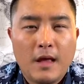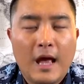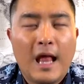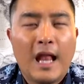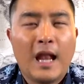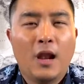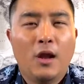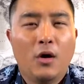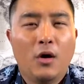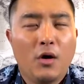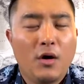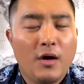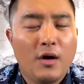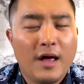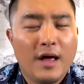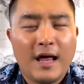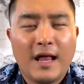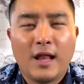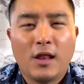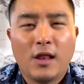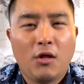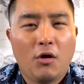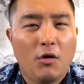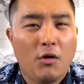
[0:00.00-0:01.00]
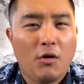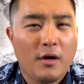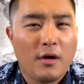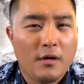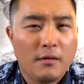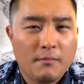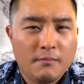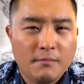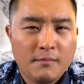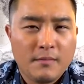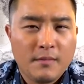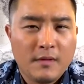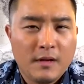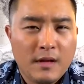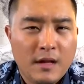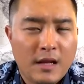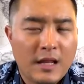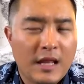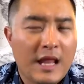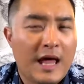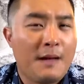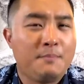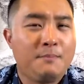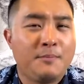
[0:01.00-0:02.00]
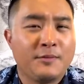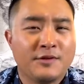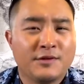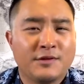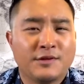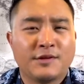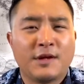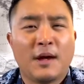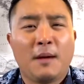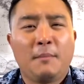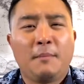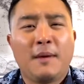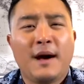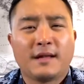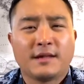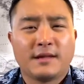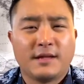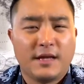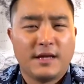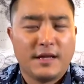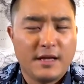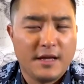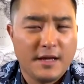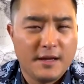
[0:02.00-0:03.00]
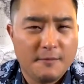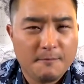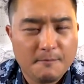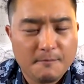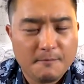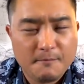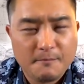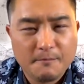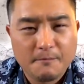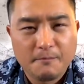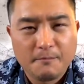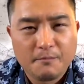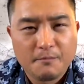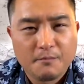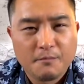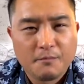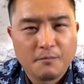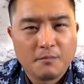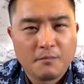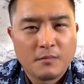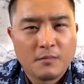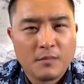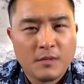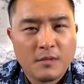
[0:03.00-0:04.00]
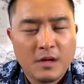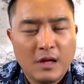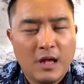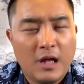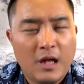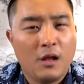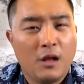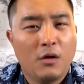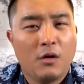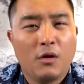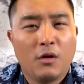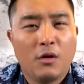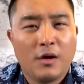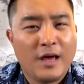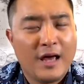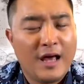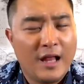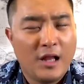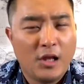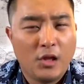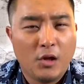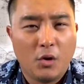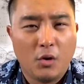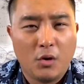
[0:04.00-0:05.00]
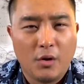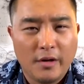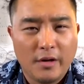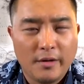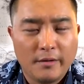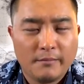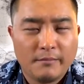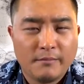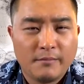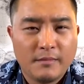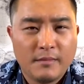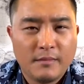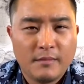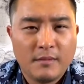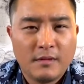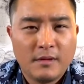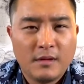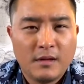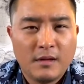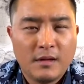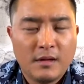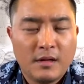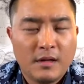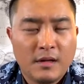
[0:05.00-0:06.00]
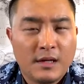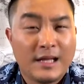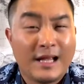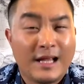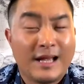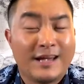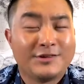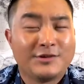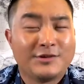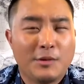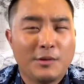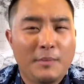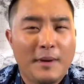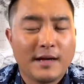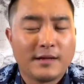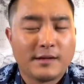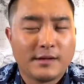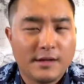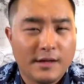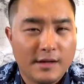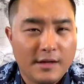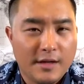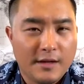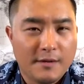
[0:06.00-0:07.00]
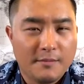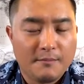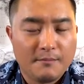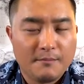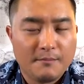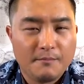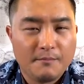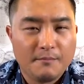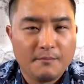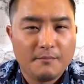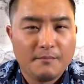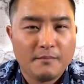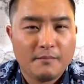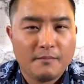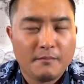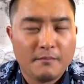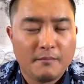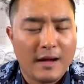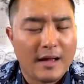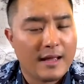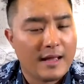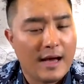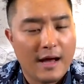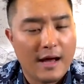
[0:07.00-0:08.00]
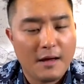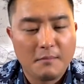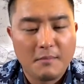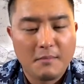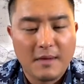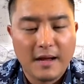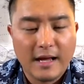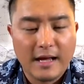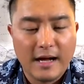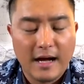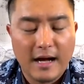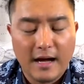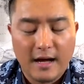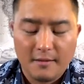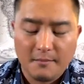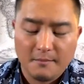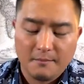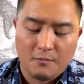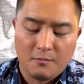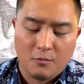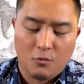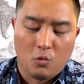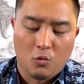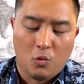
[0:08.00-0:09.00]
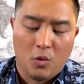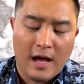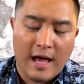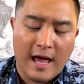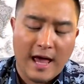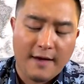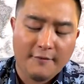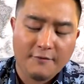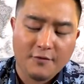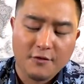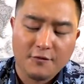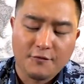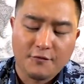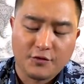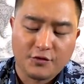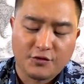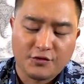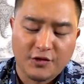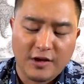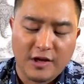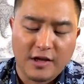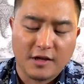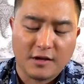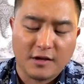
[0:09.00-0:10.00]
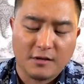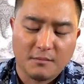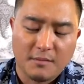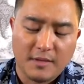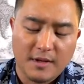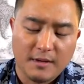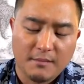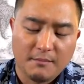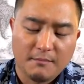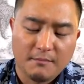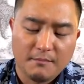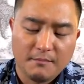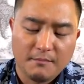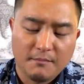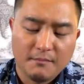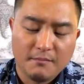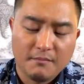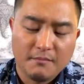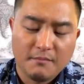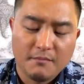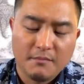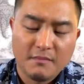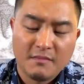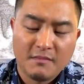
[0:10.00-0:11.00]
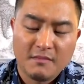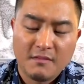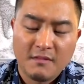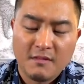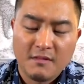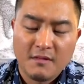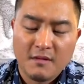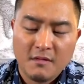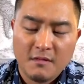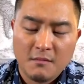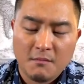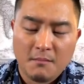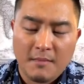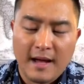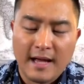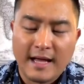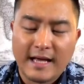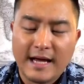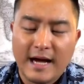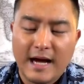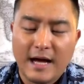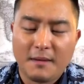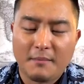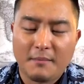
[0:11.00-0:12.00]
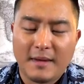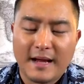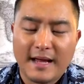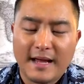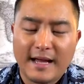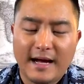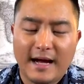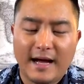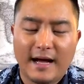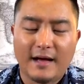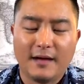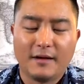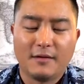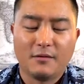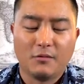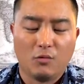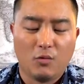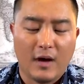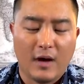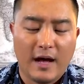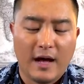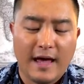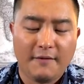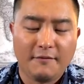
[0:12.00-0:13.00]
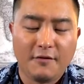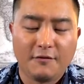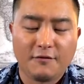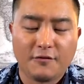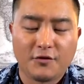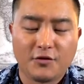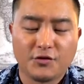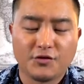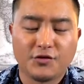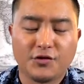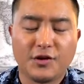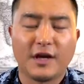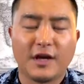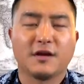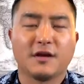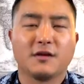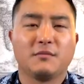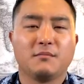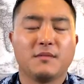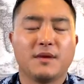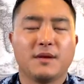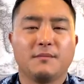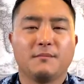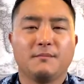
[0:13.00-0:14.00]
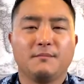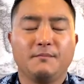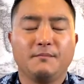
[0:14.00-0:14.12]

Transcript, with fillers: Eloi, Eloi, la sabachthani. Eloi, Eloi, la sabachthani. My God, my God, why have you forsaken me? My God, my God, why have you forsaken me?